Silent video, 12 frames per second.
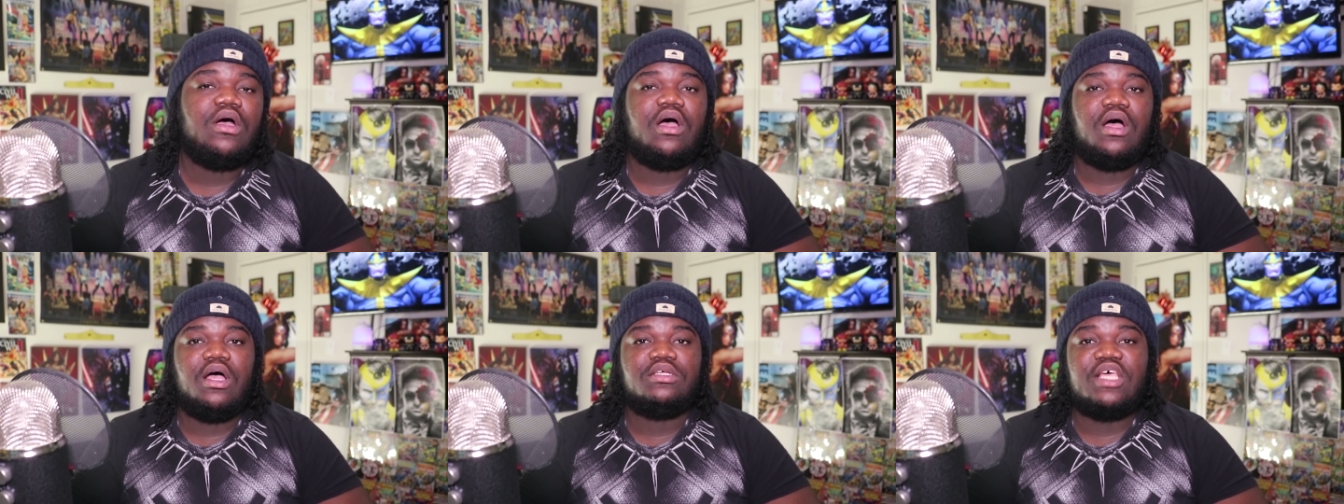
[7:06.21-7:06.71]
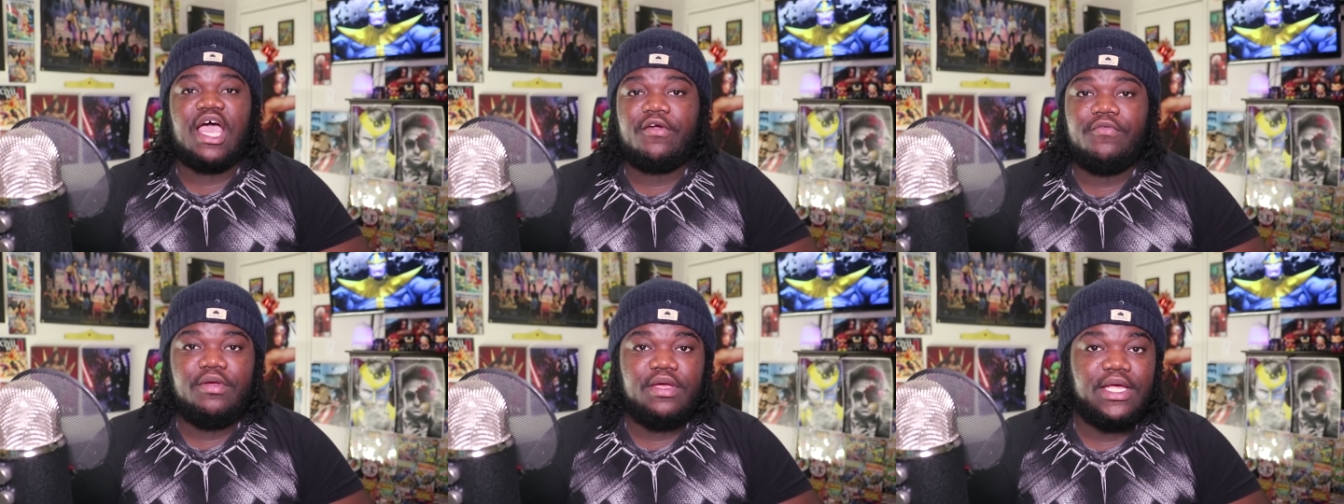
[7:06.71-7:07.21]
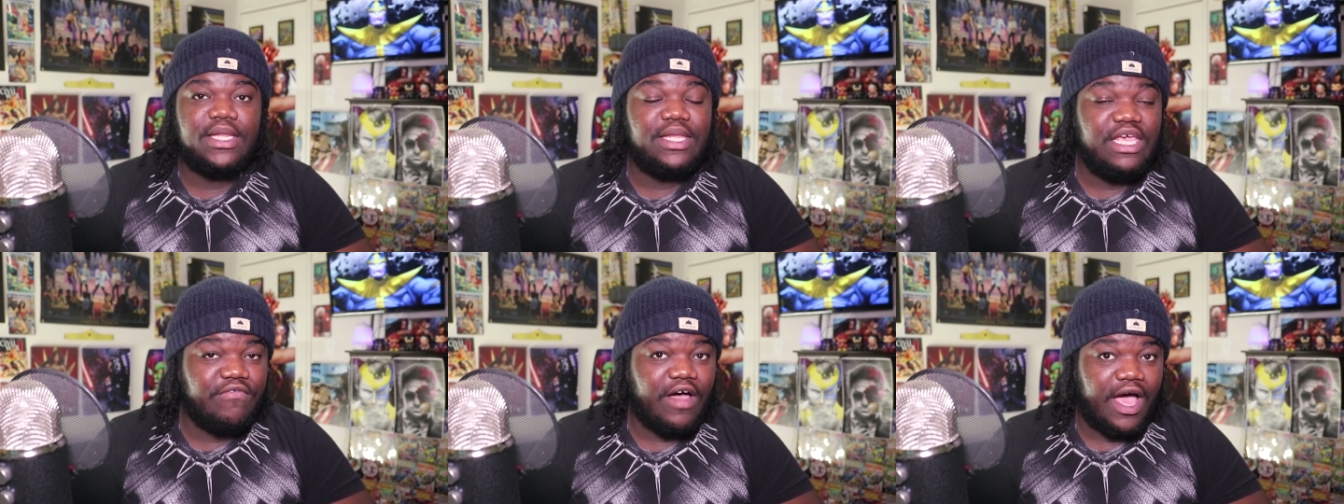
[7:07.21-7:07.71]
Uh, Zachary
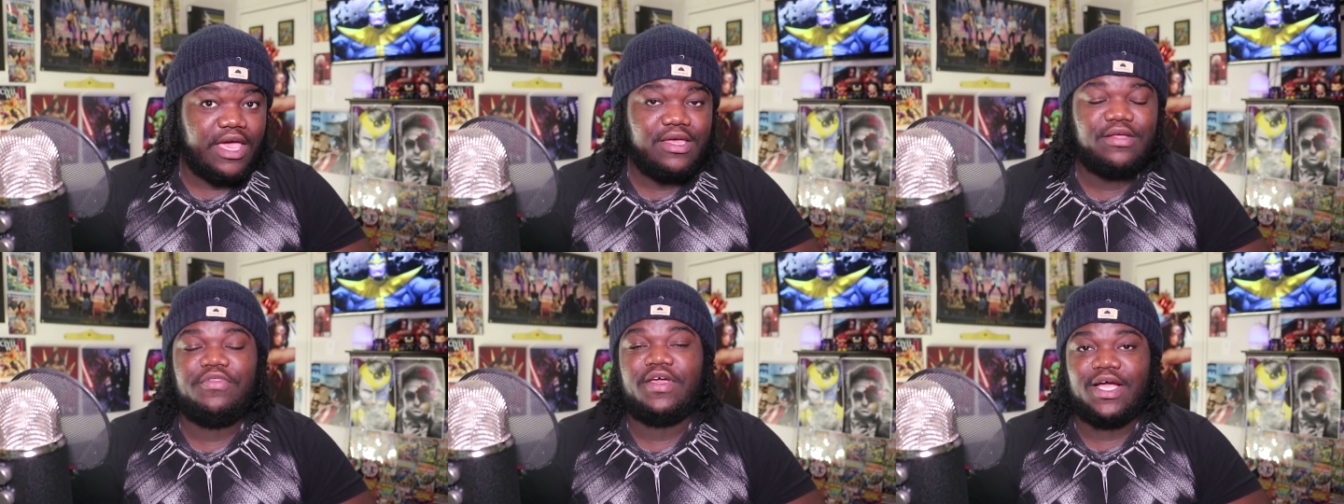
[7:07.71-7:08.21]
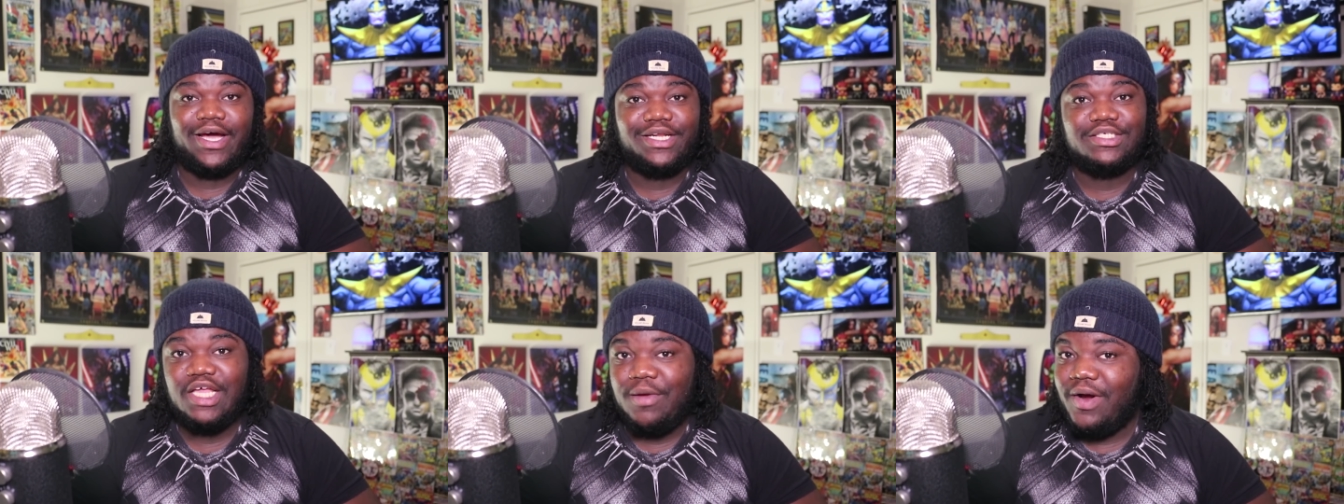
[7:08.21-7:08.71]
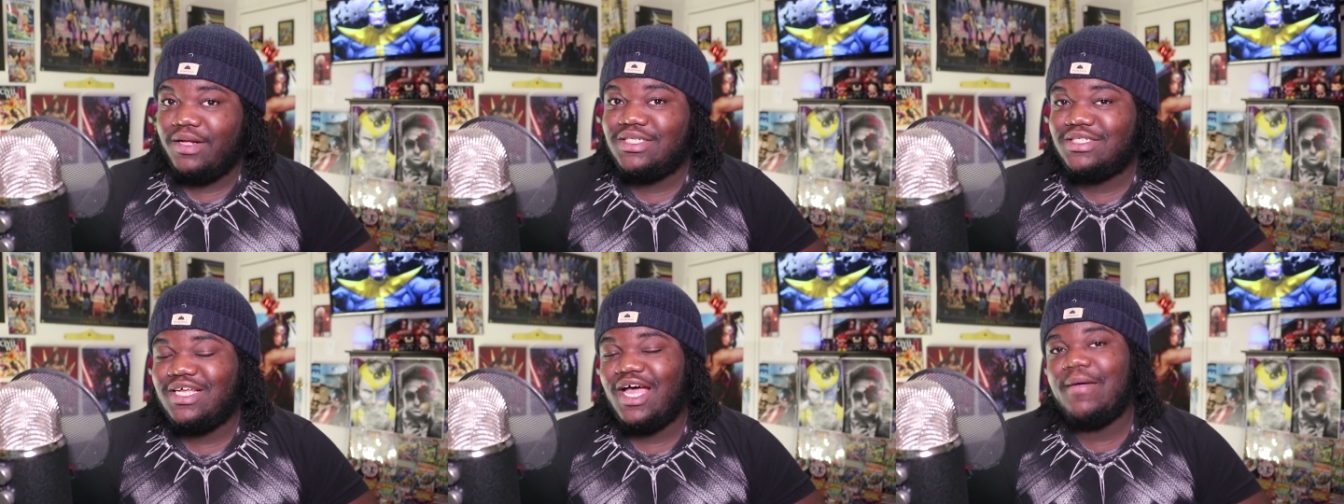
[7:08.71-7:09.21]
Levi, I think I got his name right
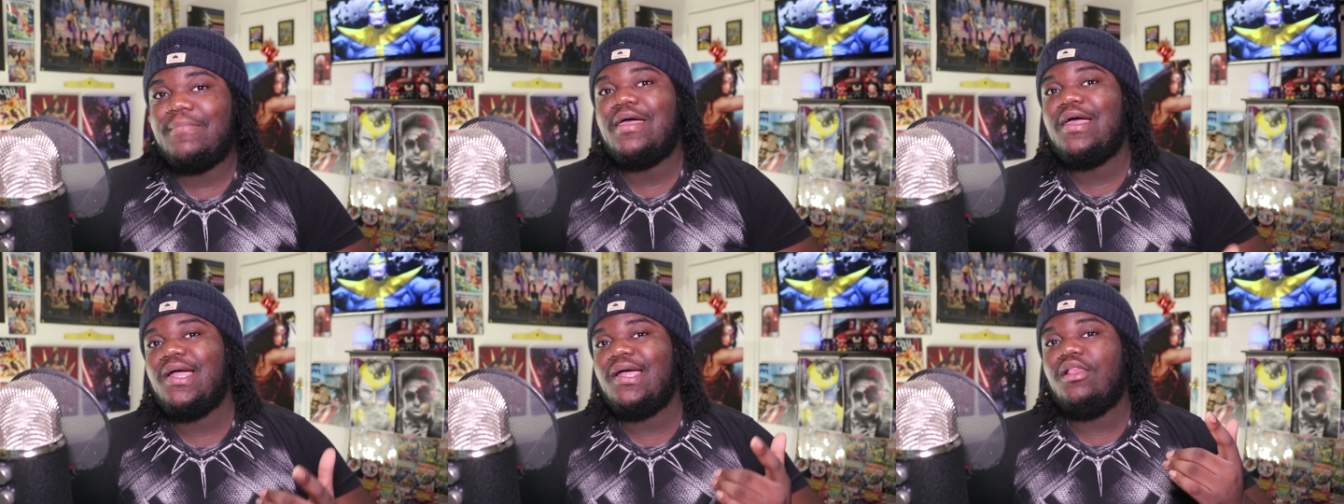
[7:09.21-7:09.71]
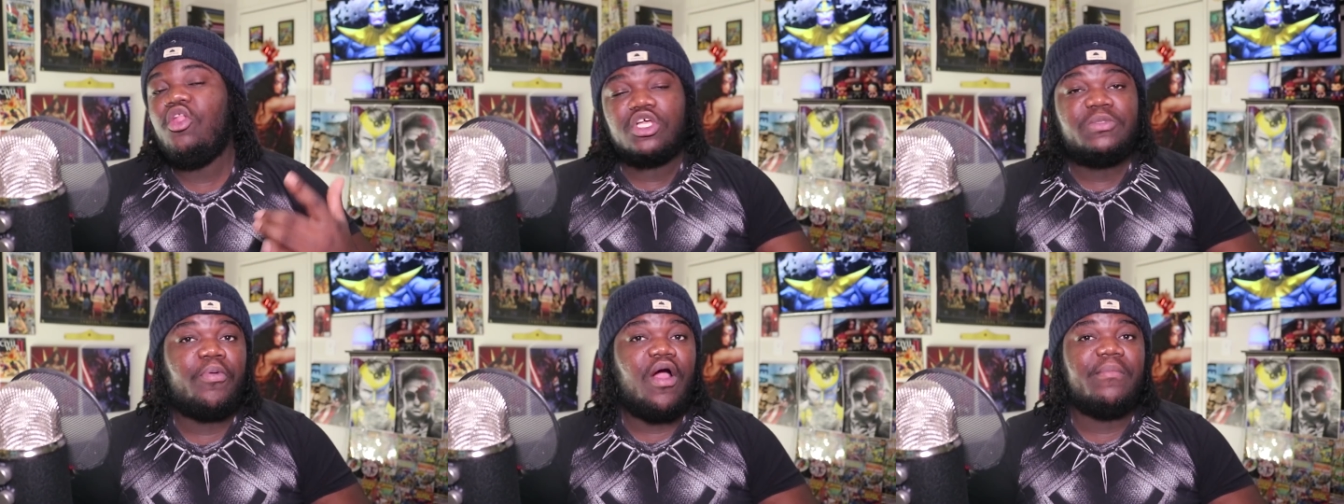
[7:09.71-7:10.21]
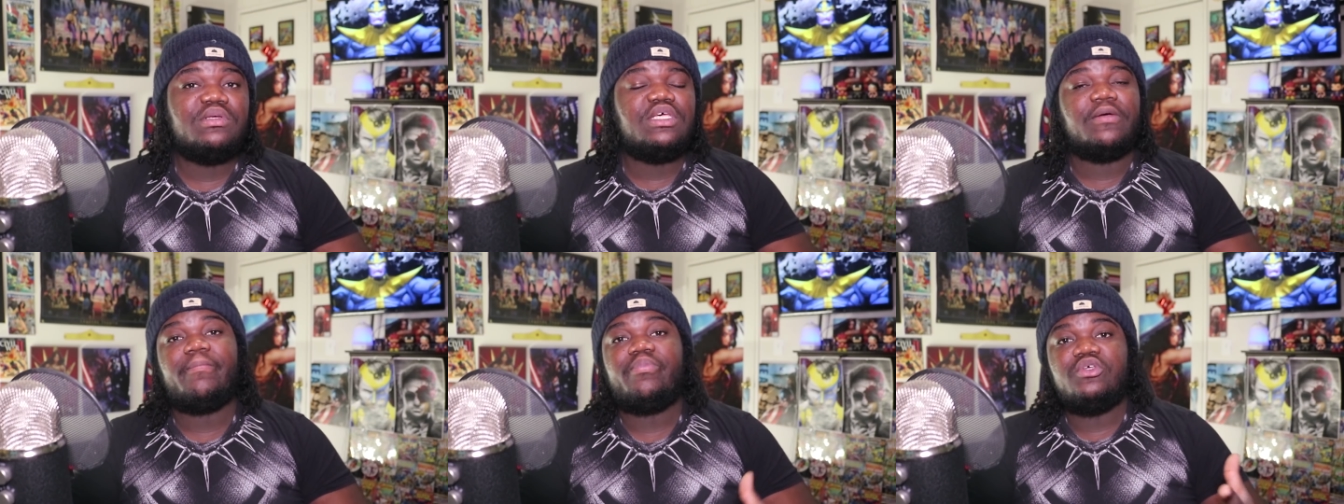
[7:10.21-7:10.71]
this time, looks
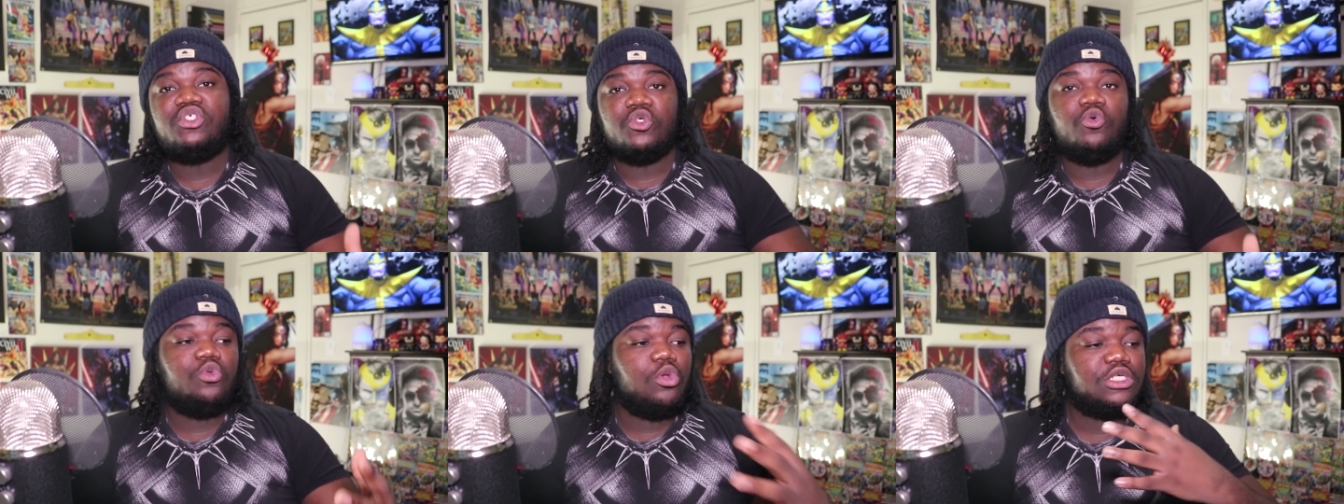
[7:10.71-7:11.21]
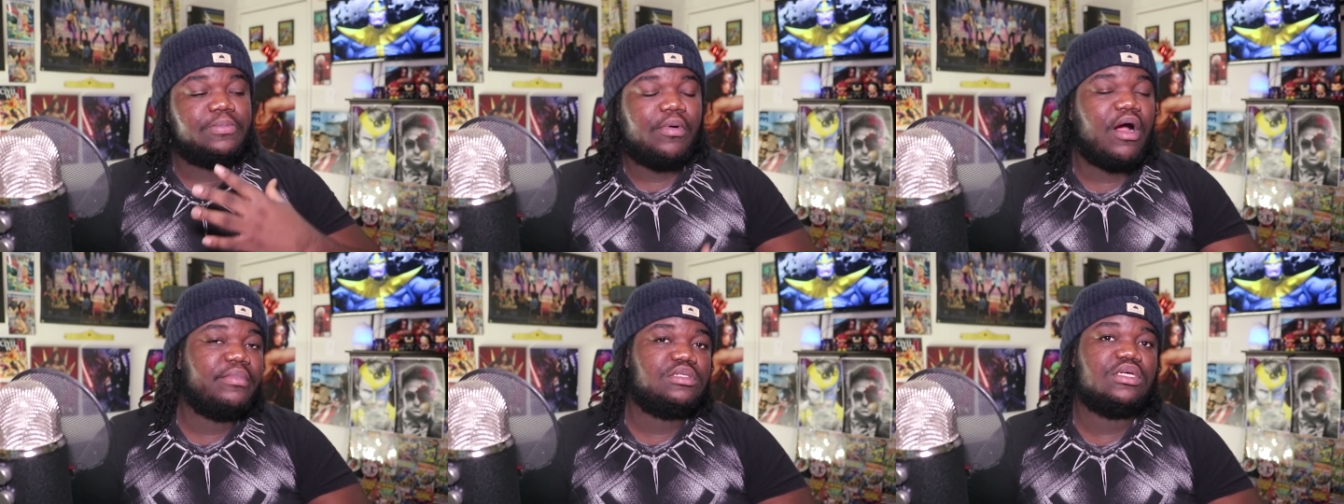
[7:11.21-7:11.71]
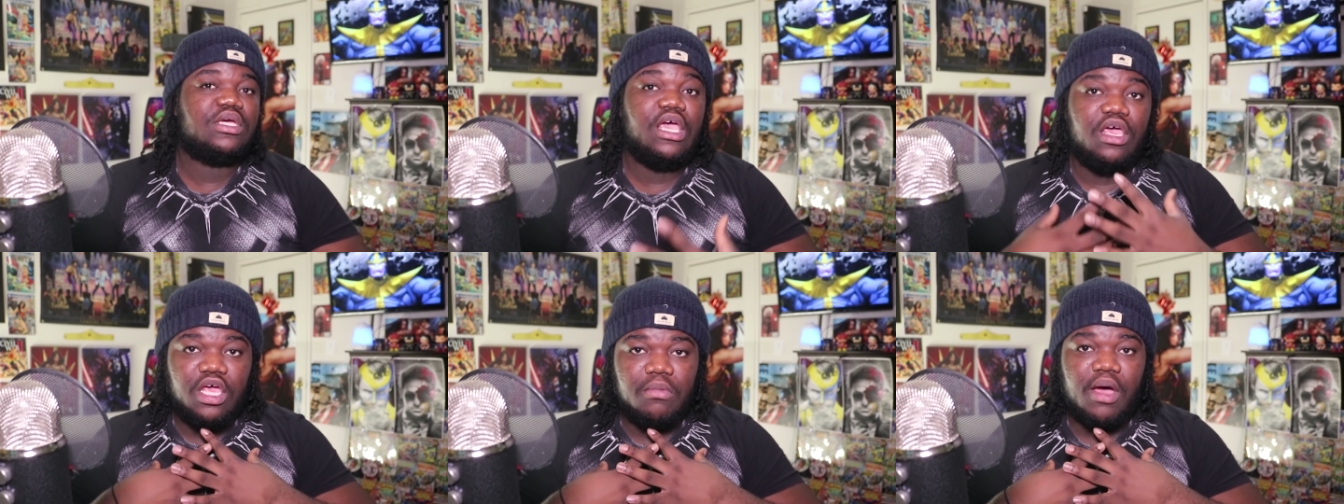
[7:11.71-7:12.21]
promising. The suit looks promising,
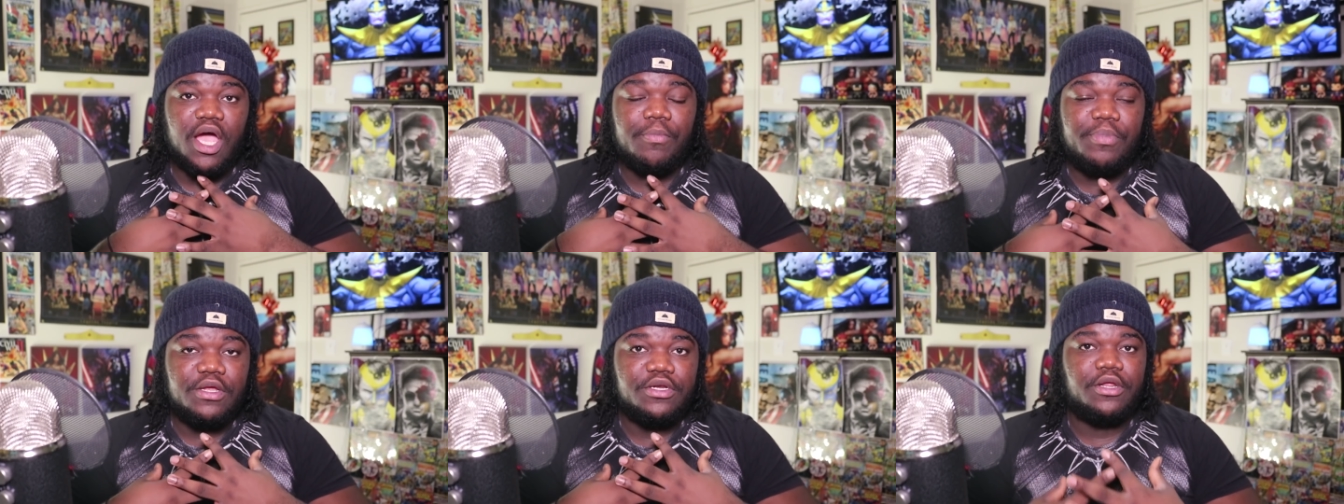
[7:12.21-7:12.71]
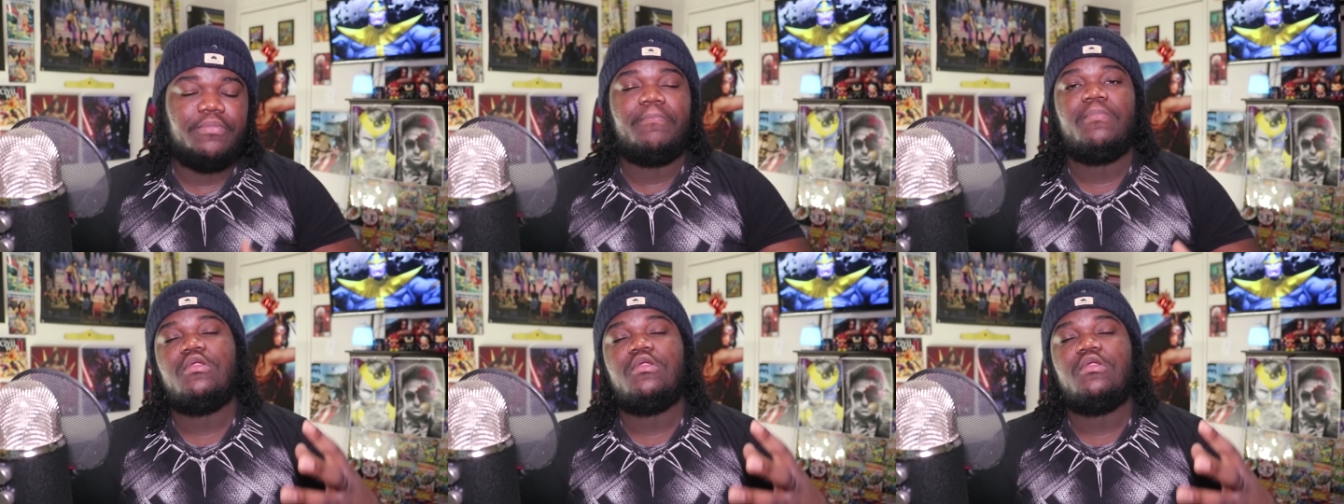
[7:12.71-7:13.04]
in my opinion.